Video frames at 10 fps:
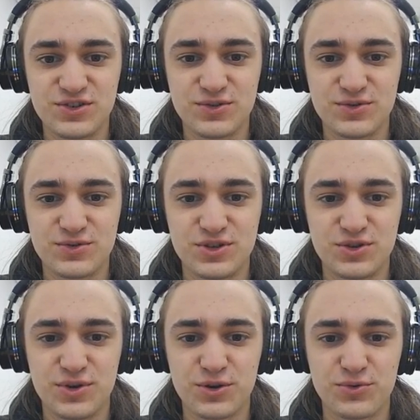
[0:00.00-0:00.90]
to
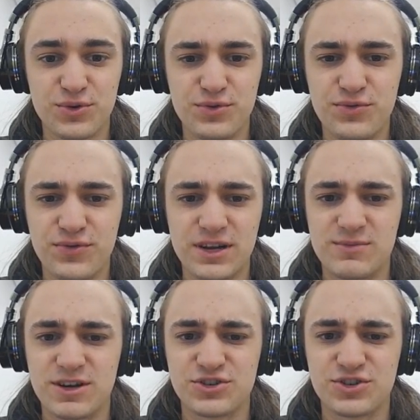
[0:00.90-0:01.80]
do a roof, and
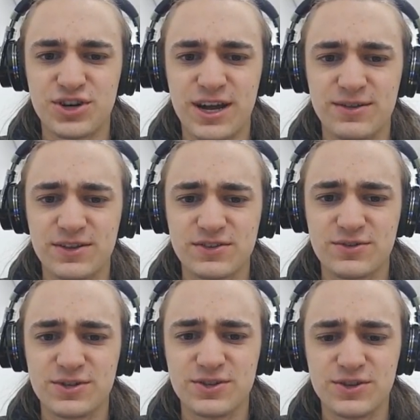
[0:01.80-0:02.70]
I'm not sure how that's
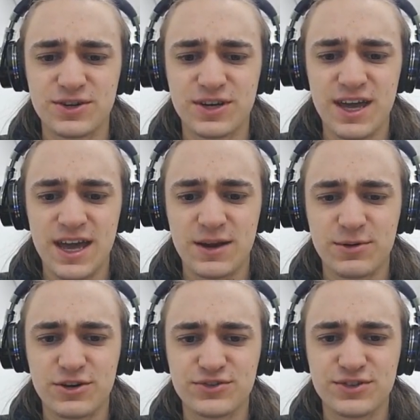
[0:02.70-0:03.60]
going to look. And
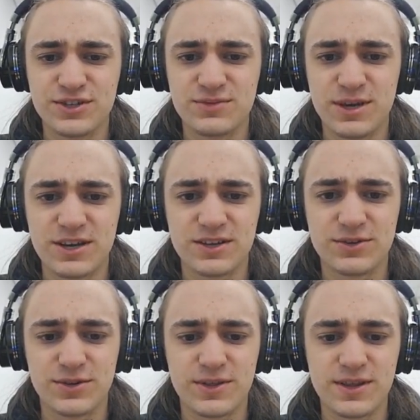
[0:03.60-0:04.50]
we also need to make a
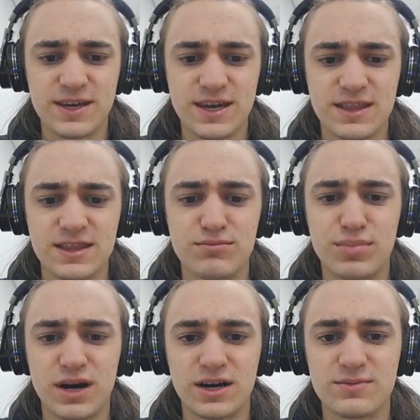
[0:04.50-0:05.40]
little thing at the
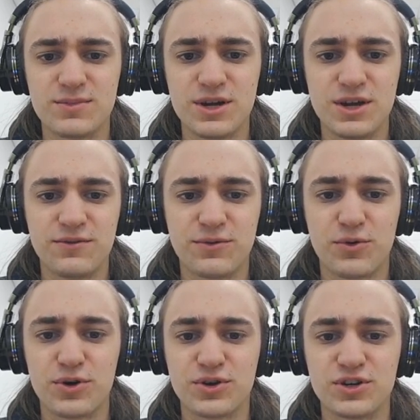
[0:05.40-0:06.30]
bottom
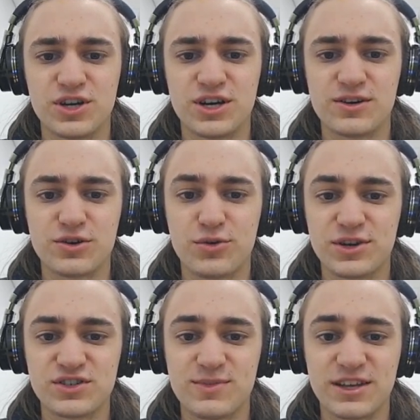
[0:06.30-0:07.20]
for
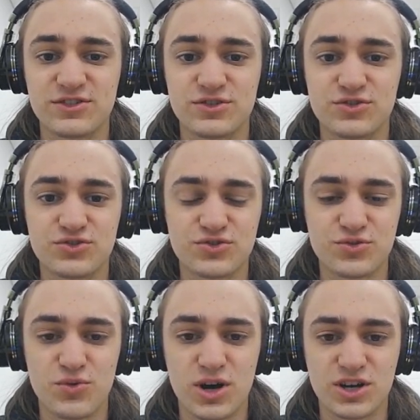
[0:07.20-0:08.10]
Questmaster
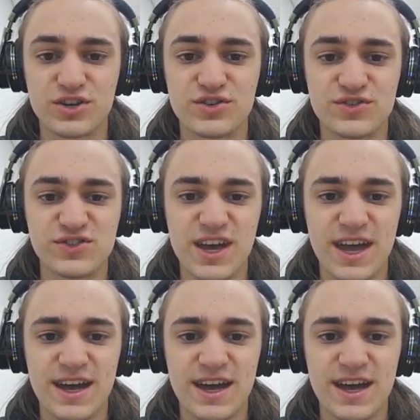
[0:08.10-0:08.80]
Squawkins,